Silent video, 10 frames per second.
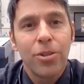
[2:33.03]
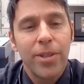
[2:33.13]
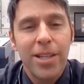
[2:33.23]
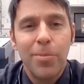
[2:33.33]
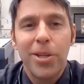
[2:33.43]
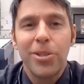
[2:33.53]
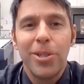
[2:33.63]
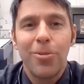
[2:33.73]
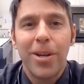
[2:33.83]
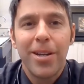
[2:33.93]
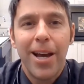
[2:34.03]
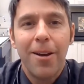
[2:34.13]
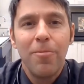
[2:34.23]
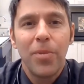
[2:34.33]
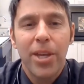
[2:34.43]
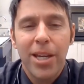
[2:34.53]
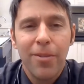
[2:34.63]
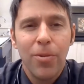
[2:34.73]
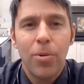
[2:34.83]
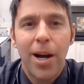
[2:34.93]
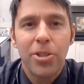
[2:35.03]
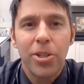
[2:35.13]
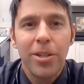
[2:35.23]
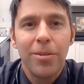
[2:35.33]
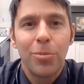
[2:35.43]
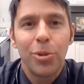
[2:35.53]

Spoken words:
So that's basically the rundown. Thank you for watching.